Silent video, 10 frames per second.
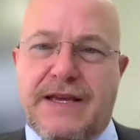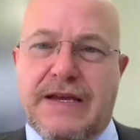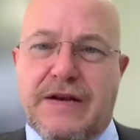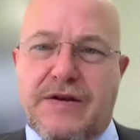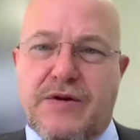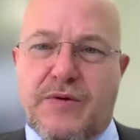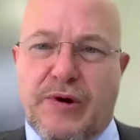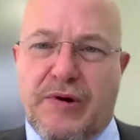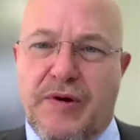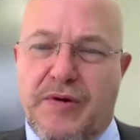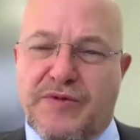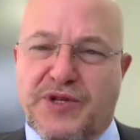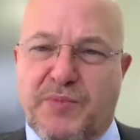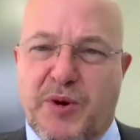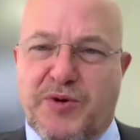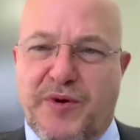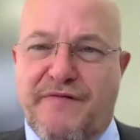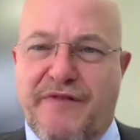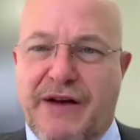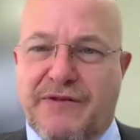the newer
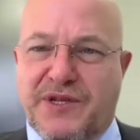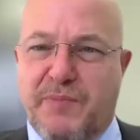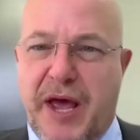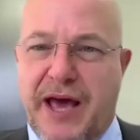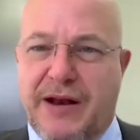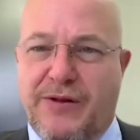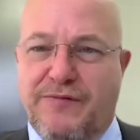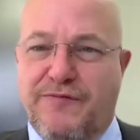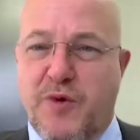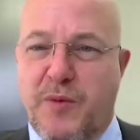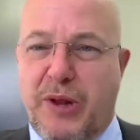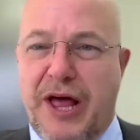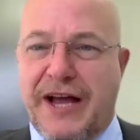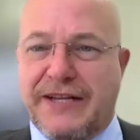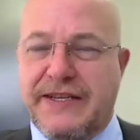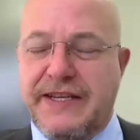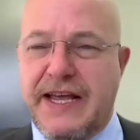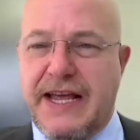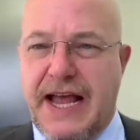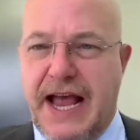respiratory virus panel, fourplex,
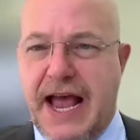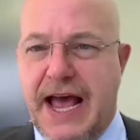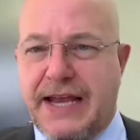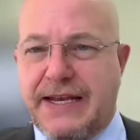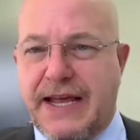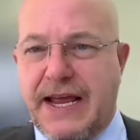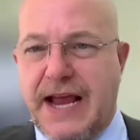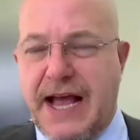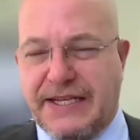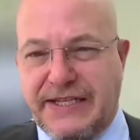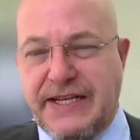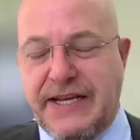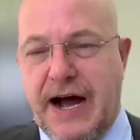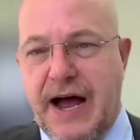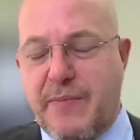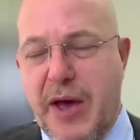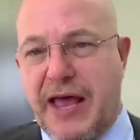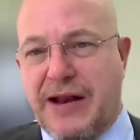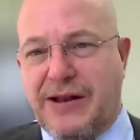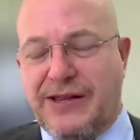and a STI
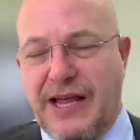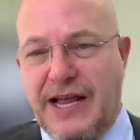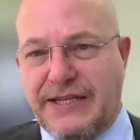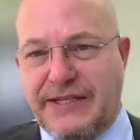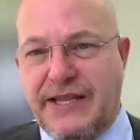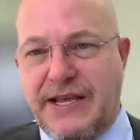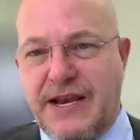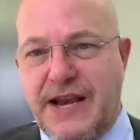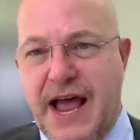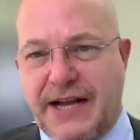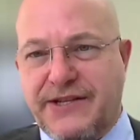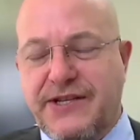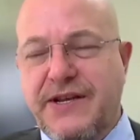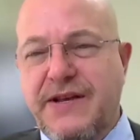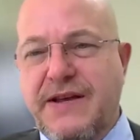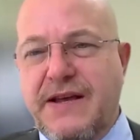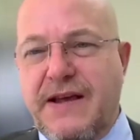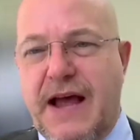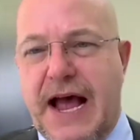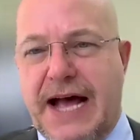panel as the next
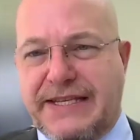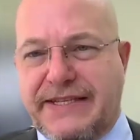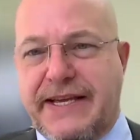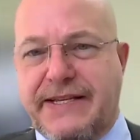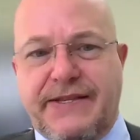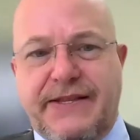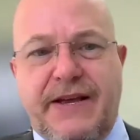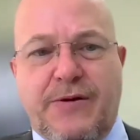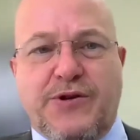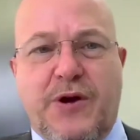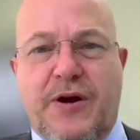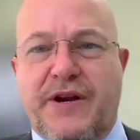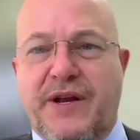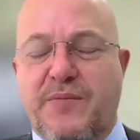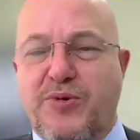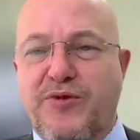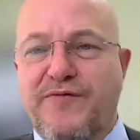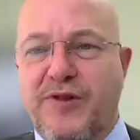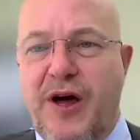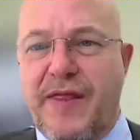assays. They are targeting
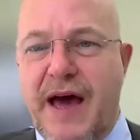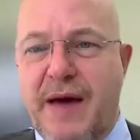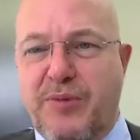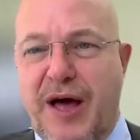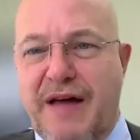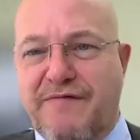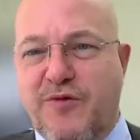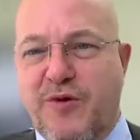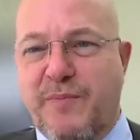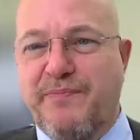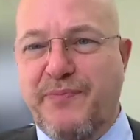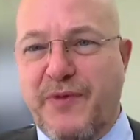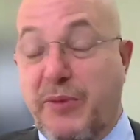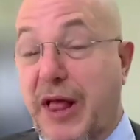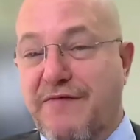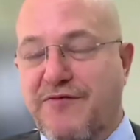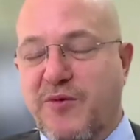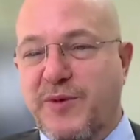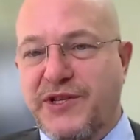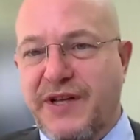approval on that platform, the
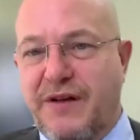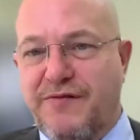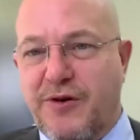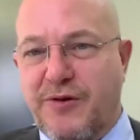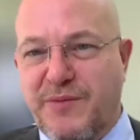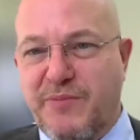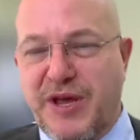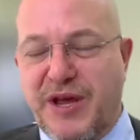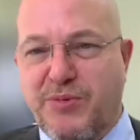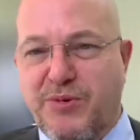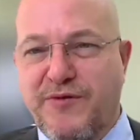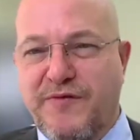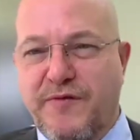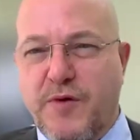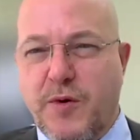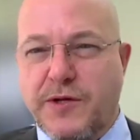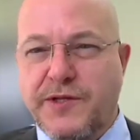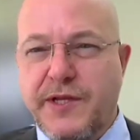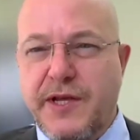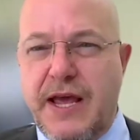platform itself already being approved, of
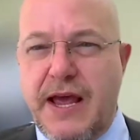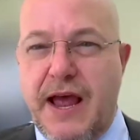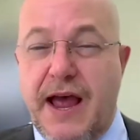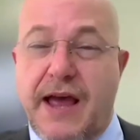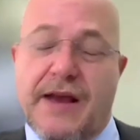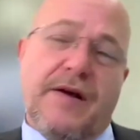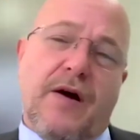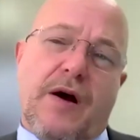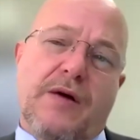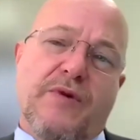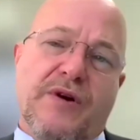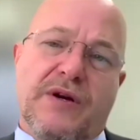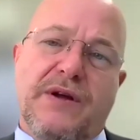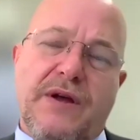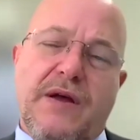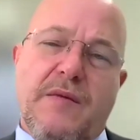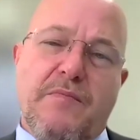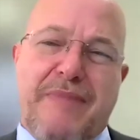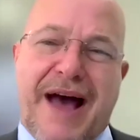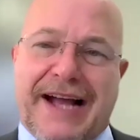course. And our work
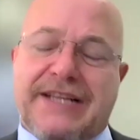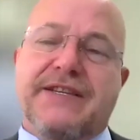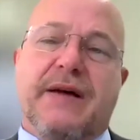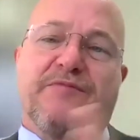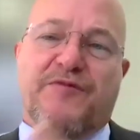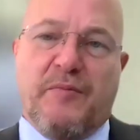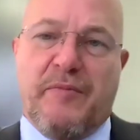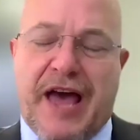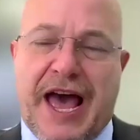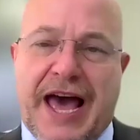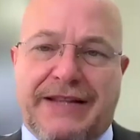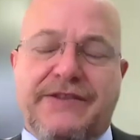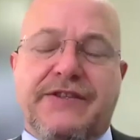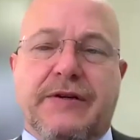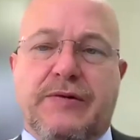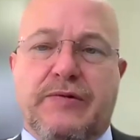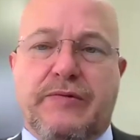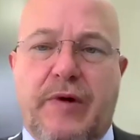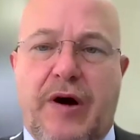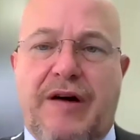backs up from that.
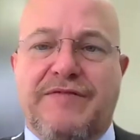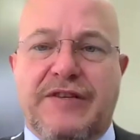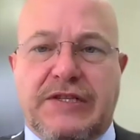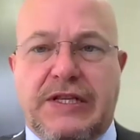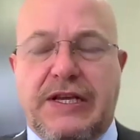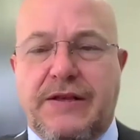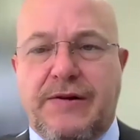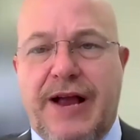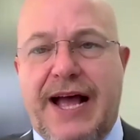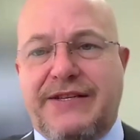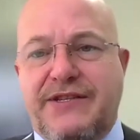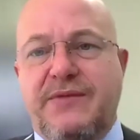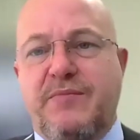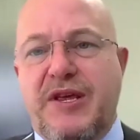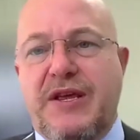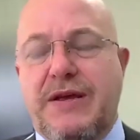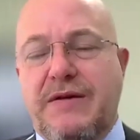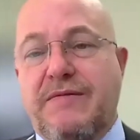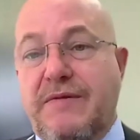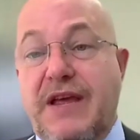So obviously there has to
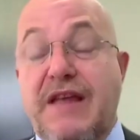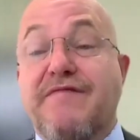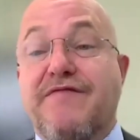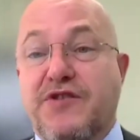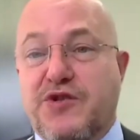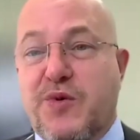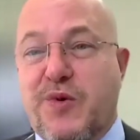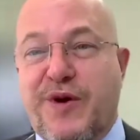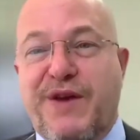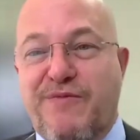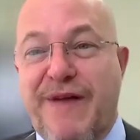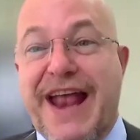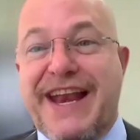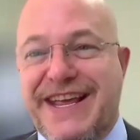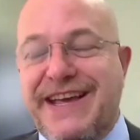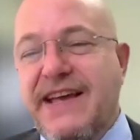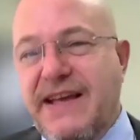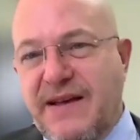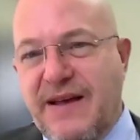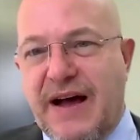be inventory ready